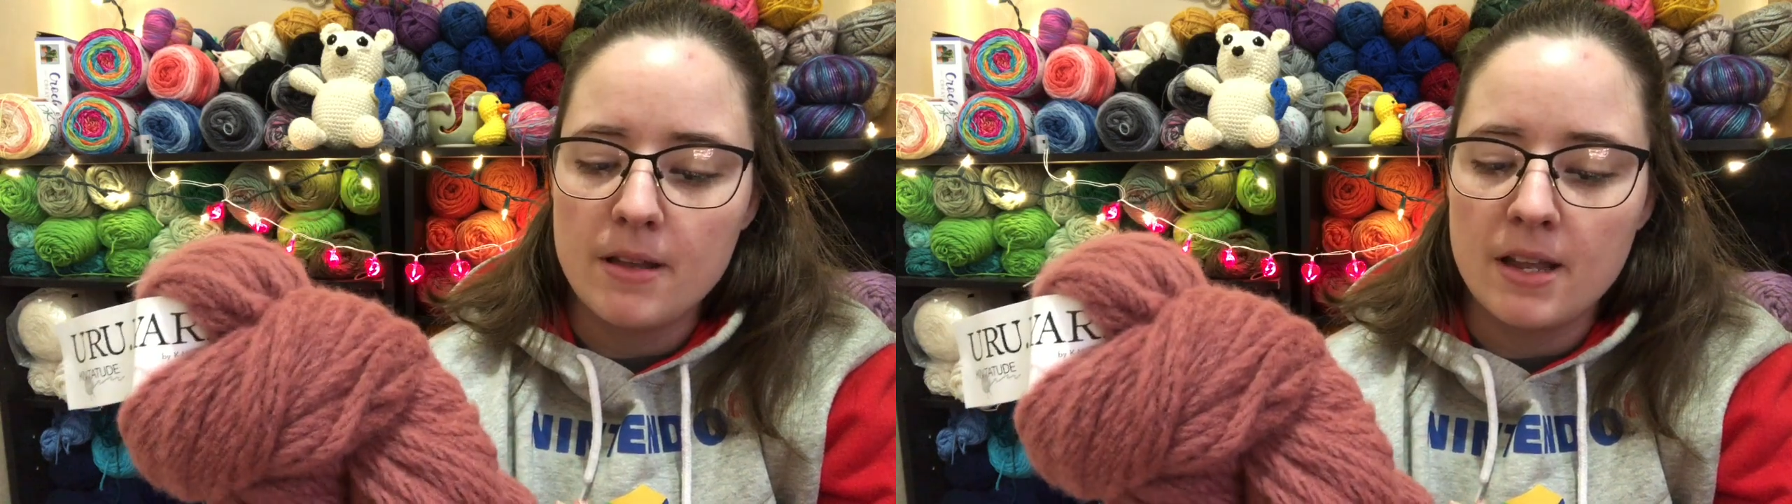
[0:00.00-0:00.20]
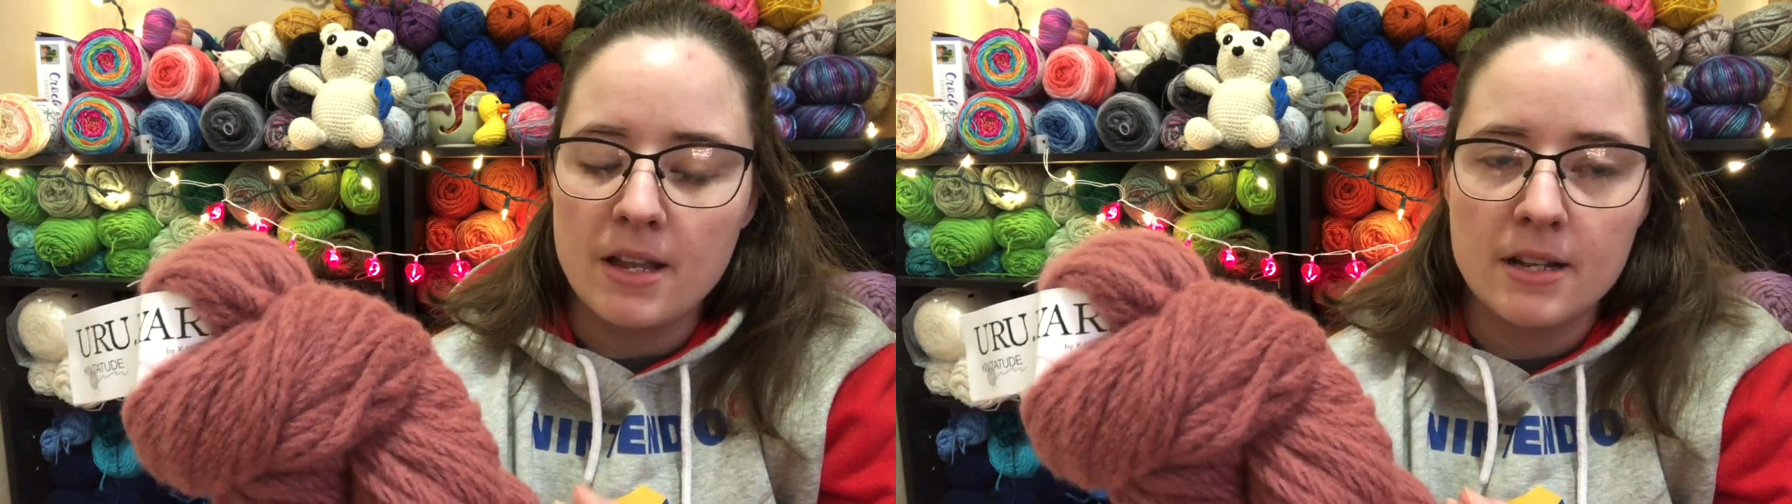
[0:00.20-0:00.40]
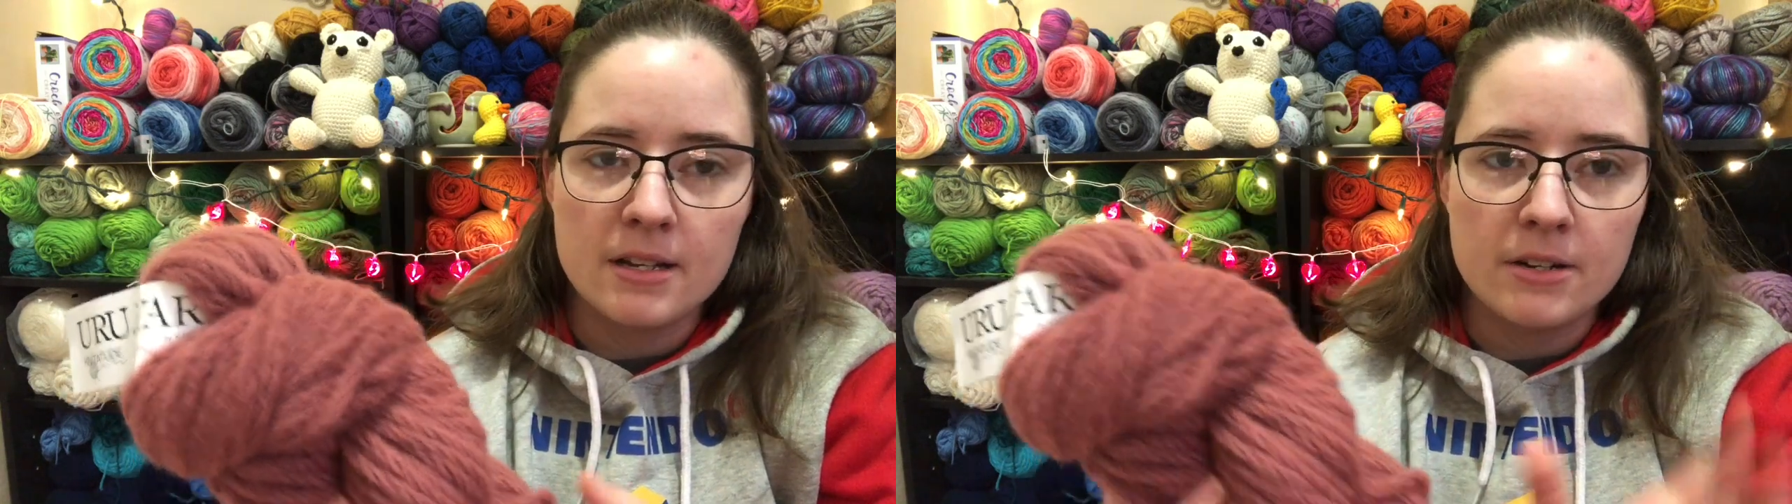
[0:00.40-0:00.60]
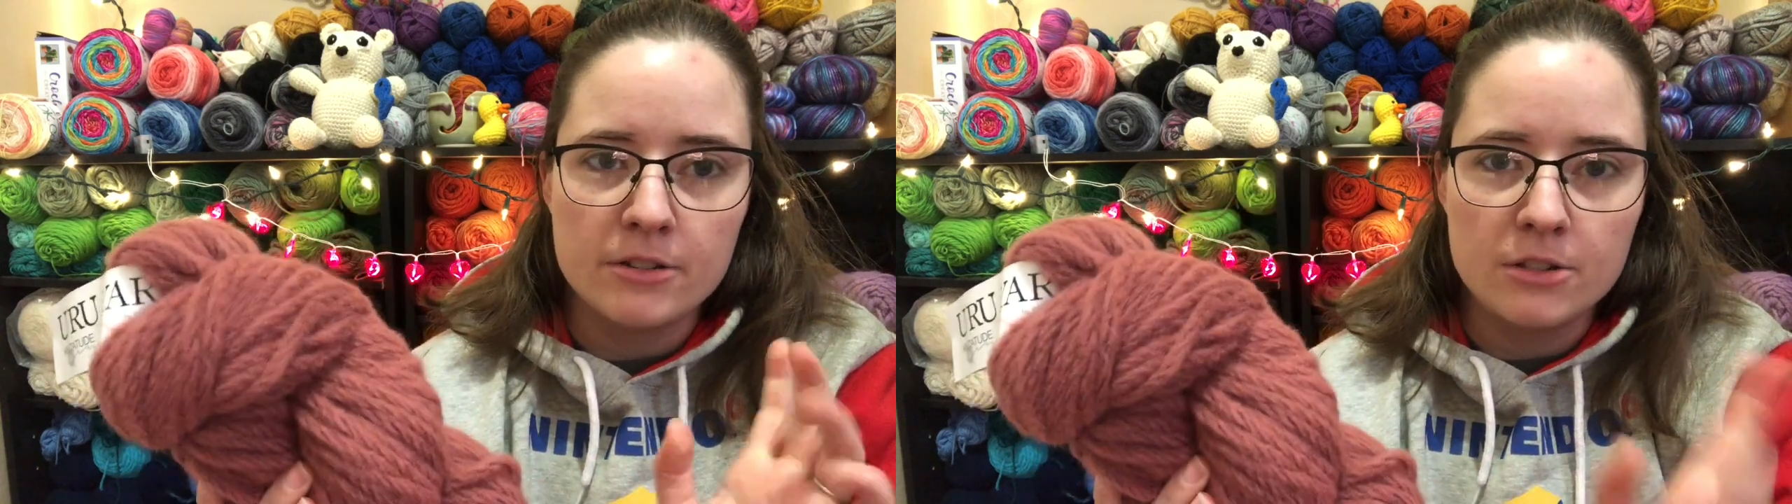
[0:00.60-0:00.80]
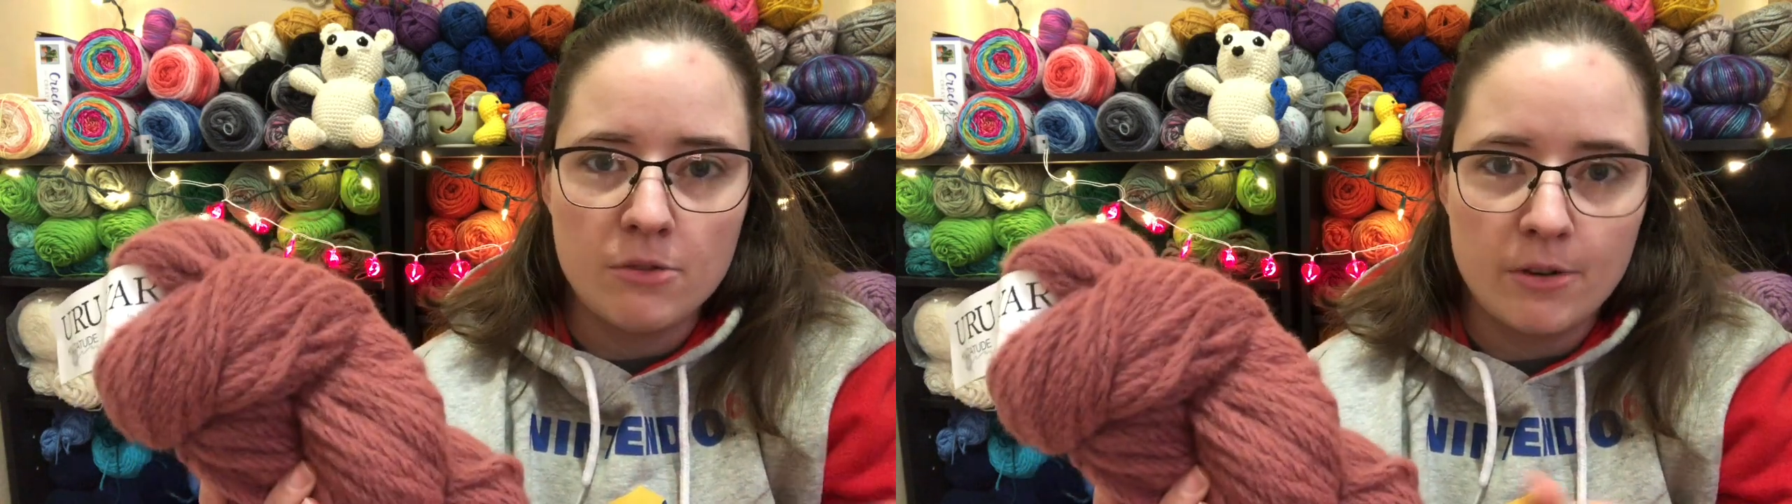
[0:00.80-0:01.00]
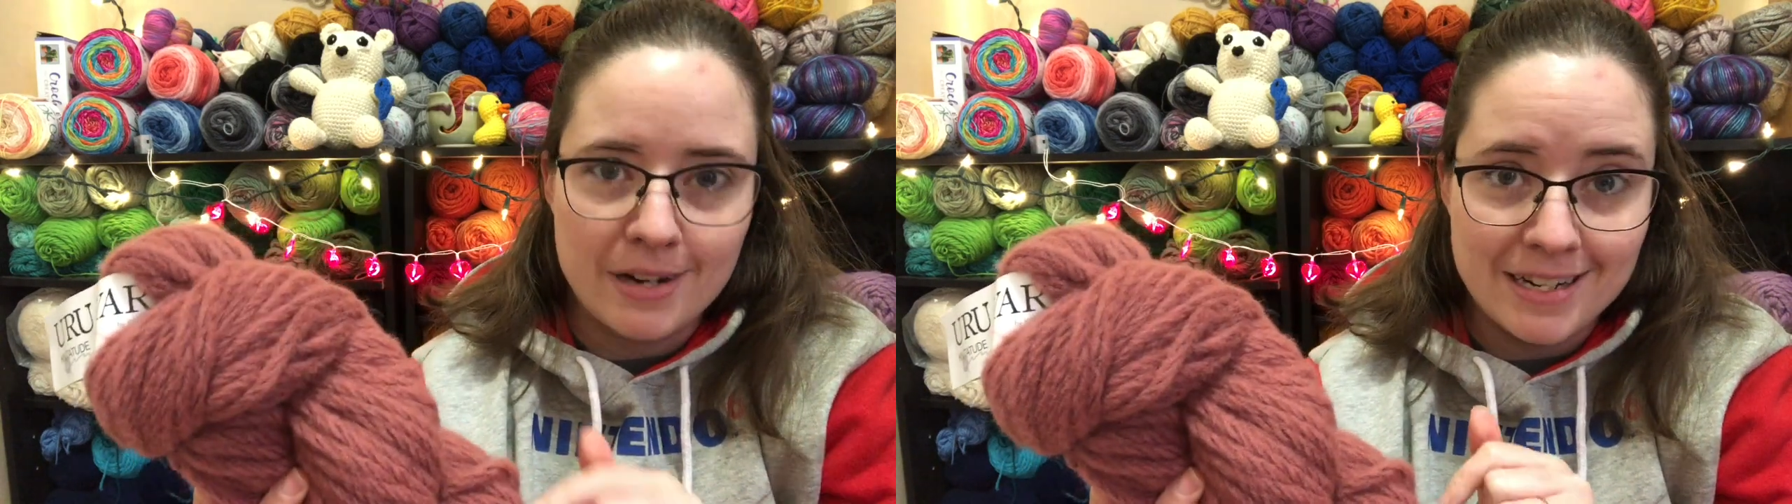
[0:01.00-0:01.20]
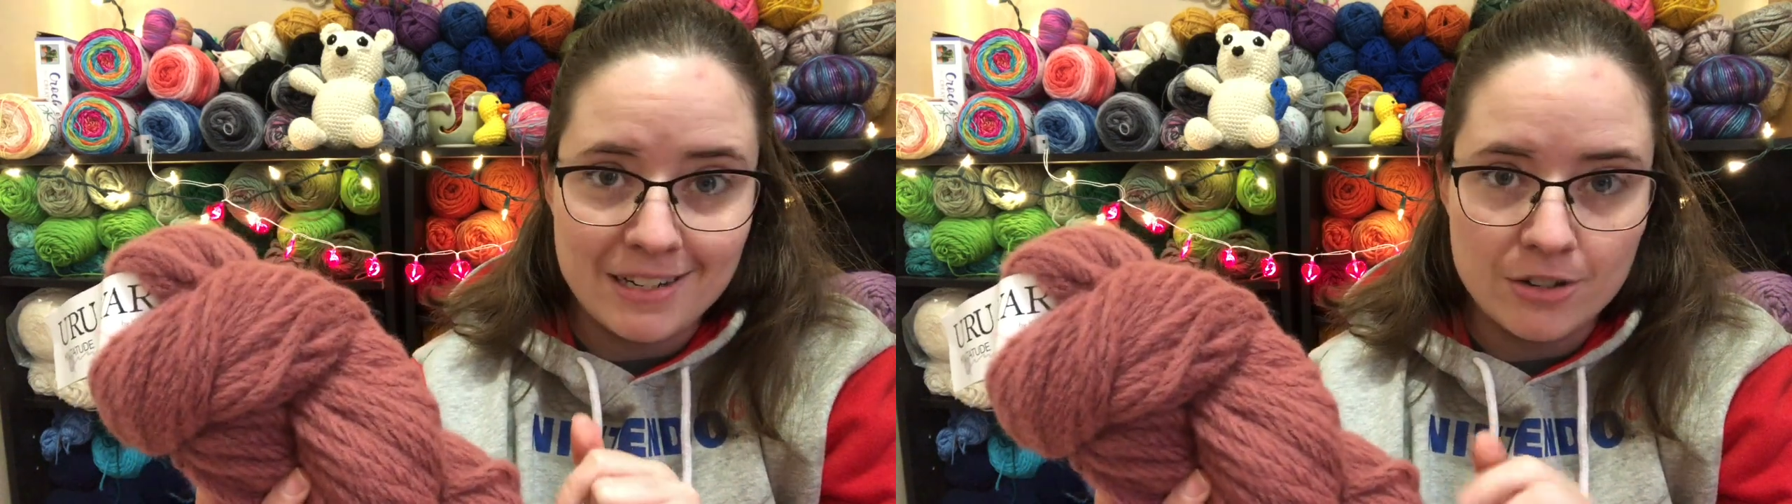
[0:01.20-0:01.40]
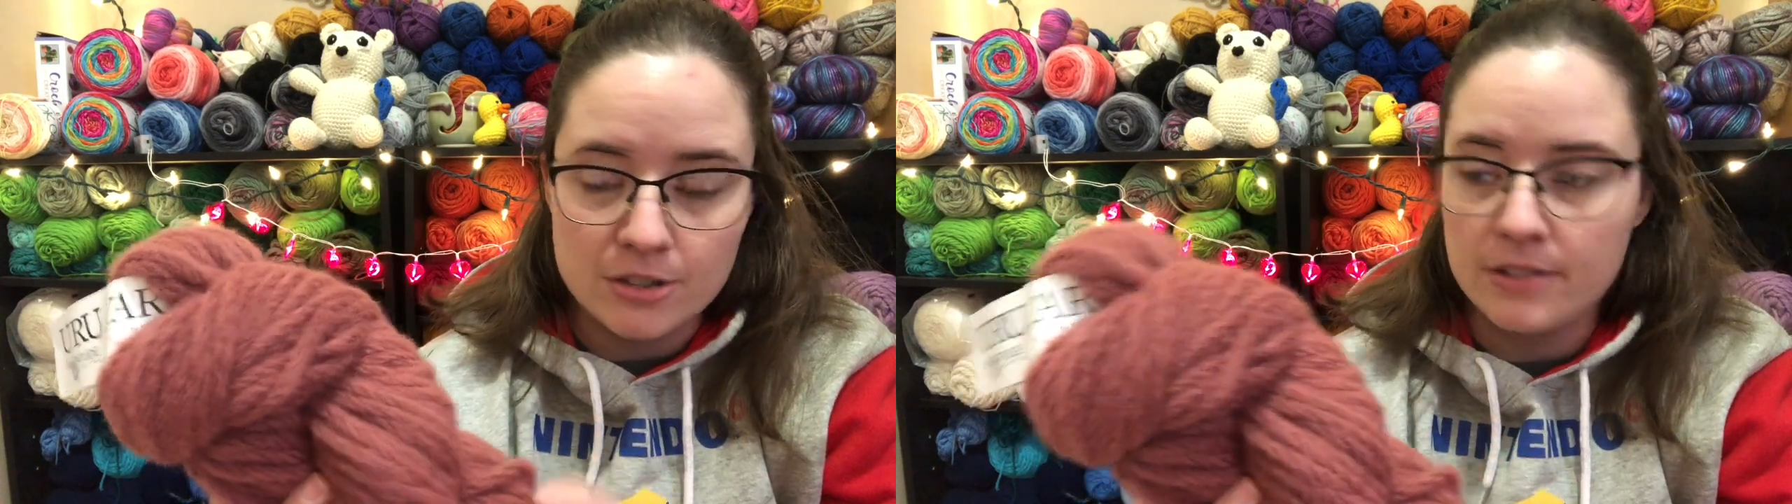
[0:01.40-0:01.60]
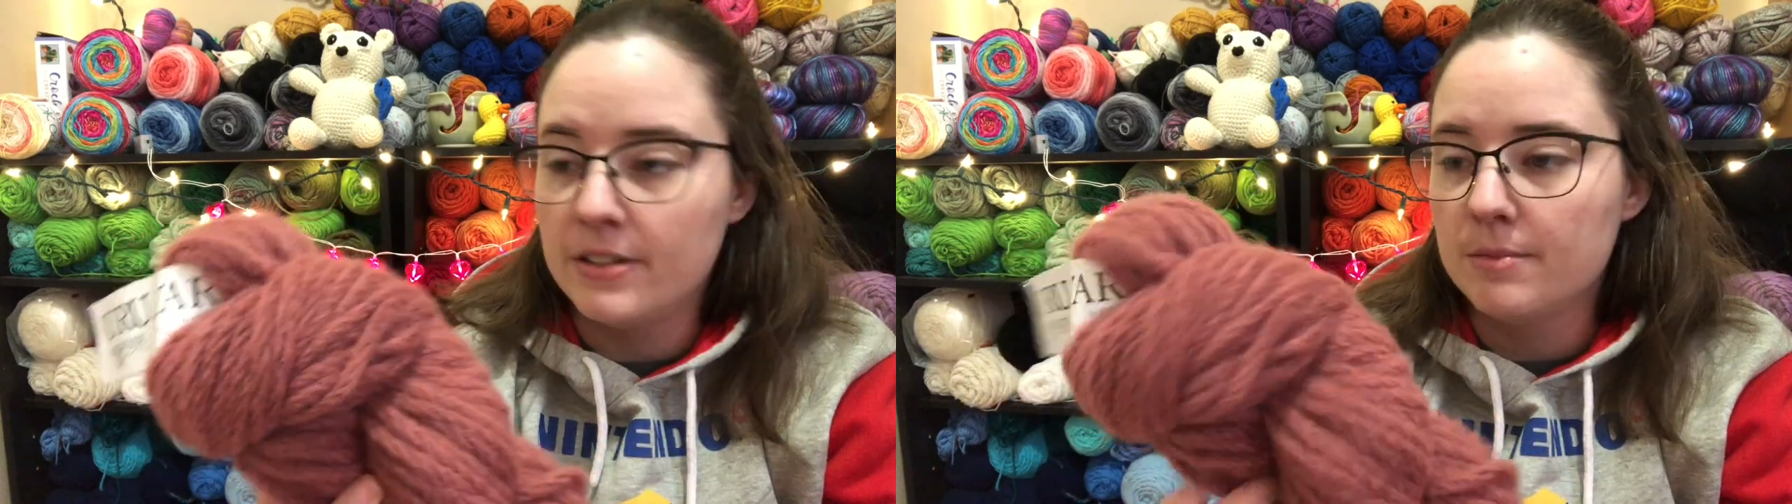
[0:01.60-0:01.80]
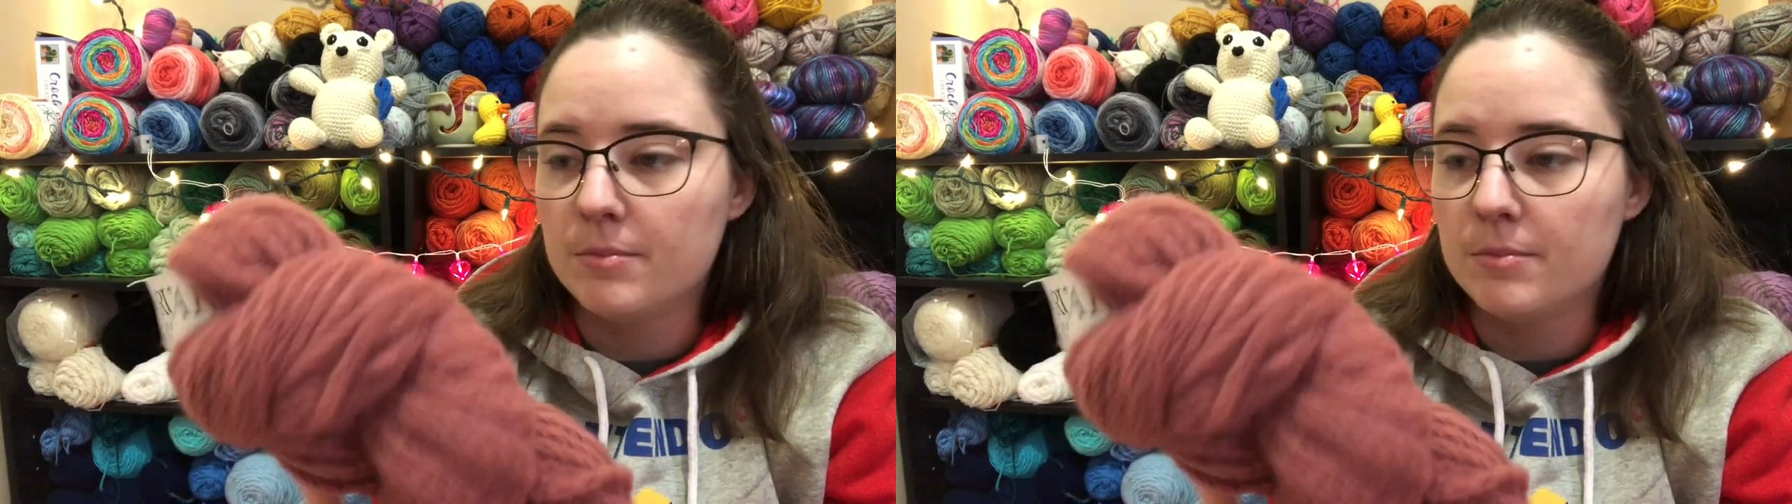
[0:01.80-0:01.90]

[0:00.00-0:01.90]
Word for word: and there's 218 yards of it.